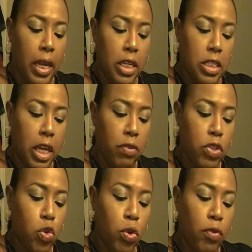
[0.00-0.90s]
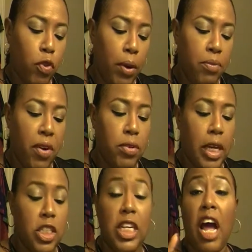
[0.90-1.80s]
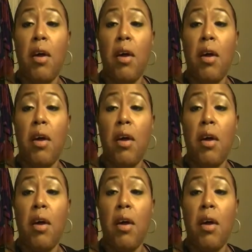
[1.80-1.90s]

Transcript: It is a restorative cream foundation.